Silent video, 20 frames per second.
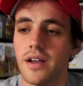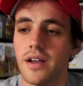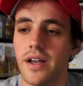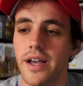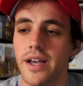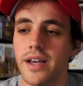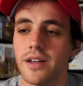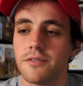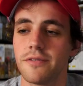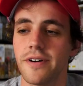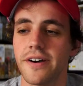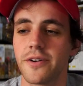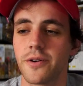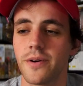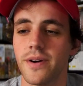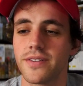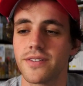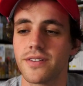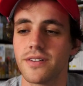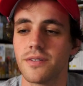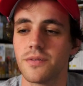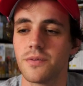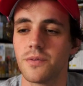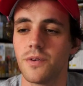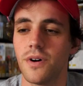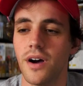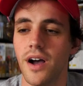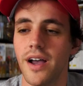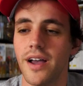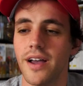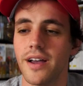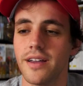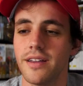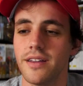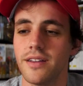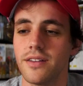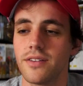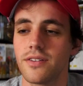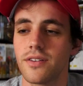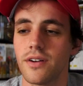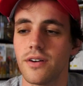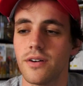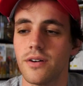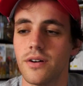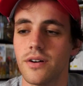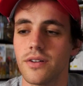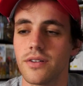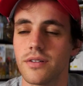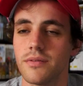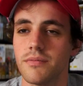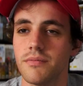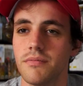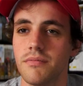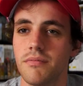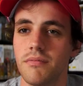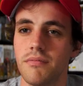And final question, why are you so awesome?